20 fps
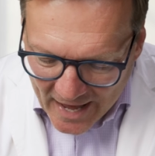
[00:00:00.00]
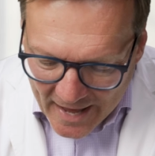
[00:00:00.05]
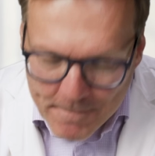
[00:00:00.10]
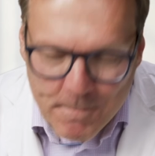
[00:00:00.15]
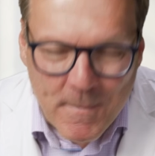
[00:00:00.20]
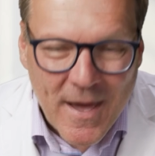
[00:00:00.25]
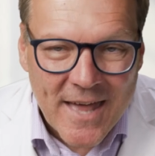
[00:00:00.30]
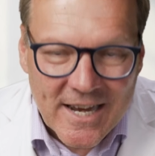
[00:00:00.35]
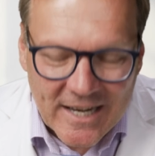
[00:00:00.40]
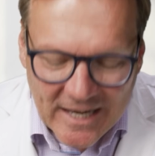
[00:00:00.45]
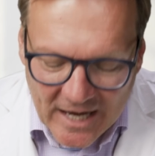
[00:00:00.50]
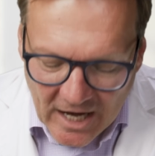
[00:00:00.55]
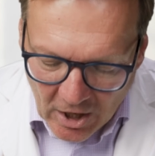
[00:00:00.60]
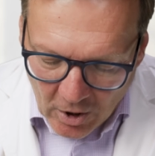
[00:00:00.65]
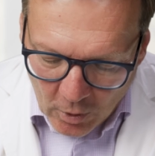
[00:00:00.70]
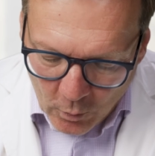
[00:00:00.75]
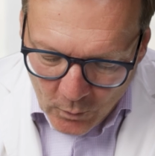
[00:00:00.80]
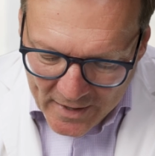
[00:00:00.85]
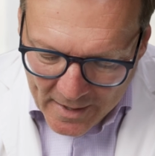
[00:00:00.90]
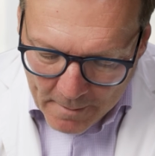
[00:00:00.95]
had
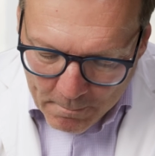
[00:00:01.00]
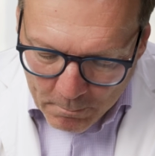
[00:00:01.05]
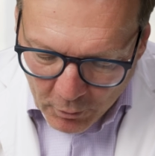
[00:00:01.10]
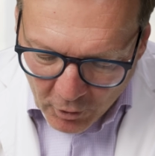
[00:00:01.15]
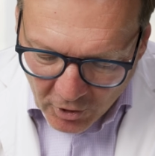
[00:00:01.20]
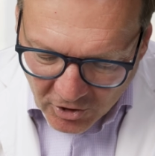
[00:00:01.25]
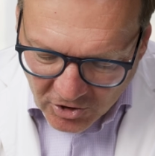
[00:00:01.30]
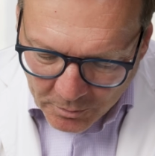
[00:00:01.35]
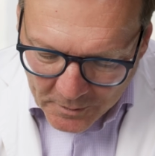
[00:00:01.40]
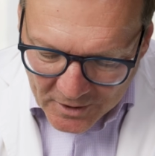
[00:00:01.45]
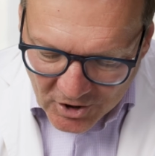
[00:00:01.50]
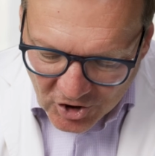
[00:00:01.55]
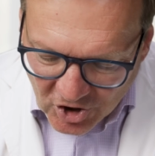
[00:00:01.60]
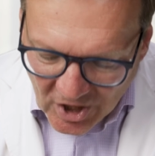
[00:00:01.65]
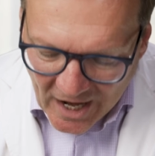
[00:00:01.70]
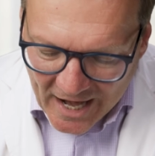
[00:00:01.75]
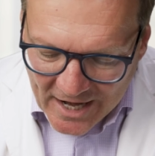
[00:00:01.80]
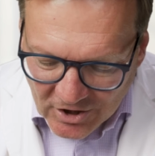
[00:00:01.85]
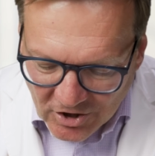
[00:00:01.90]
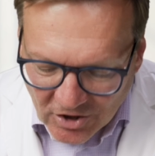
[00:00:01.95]
Medicare reimbursement
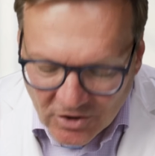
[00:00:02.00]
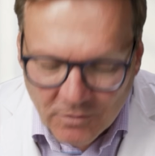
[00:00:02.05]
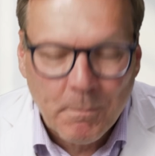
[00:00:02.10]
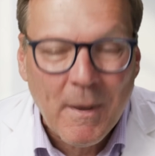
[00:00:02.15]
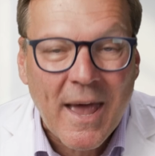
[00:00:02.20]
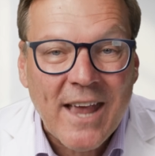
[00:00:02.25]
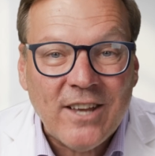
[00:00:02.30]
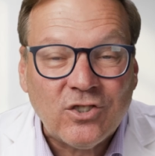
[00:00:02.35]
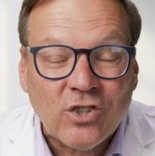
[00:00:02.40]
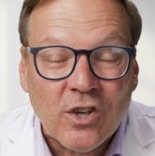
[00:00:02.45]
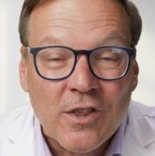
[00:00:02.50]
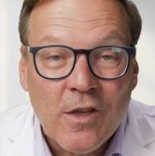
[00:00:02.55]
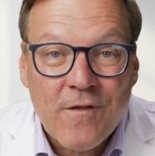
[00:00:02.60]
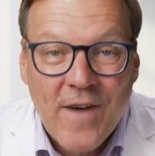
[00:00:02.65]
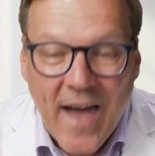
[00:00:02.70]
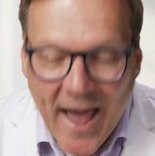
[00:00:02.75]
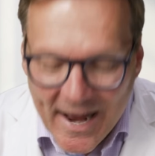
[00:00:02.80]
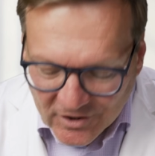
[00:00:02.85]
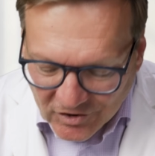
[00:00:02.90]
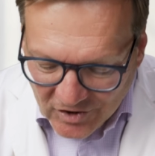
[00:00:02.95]
changes based on the
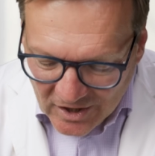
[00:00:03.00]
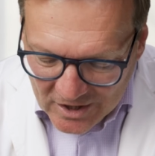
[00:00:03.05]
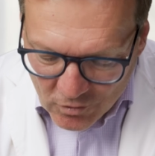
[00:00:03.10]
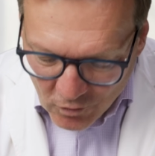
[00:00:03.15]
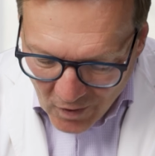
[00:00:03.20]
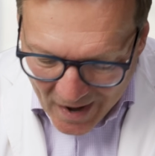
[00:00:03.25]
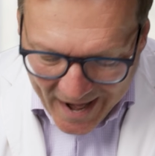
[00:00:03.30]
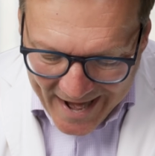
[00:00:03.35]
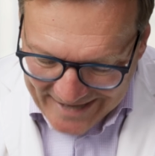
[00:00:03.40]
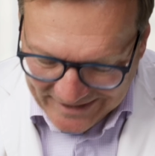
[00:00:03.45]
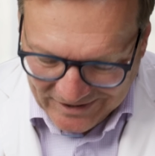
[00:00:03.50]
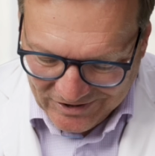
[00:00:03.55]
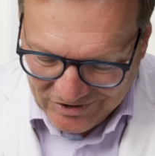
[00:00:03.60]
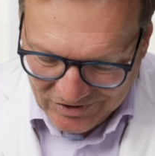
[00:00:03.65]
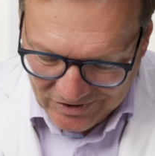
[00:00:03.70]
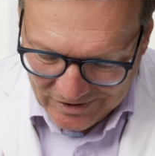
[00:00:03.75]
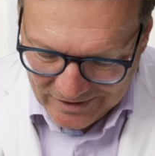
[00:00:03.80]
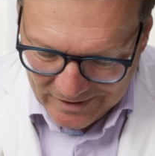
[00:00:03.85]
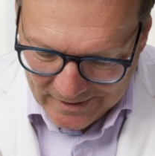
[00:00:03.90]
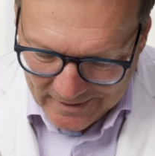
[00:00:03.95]
vaccine
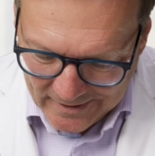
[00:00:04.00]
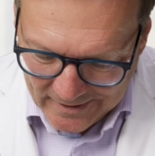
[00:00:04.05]
rates.